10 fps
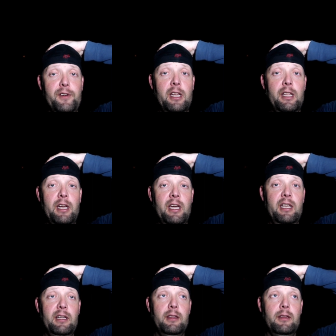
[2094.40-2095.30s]
Friday
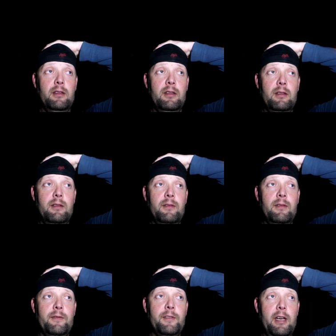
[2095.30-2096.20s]
night.
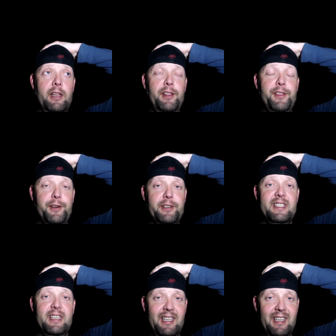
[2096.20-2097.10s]
Friday the
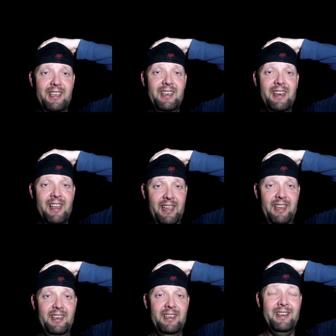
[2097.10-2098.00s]
thirteenth
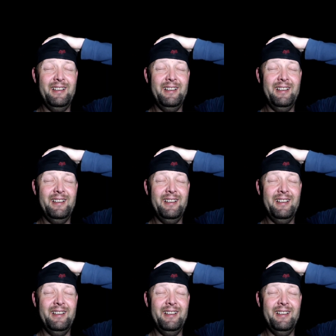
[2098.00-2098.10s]
night.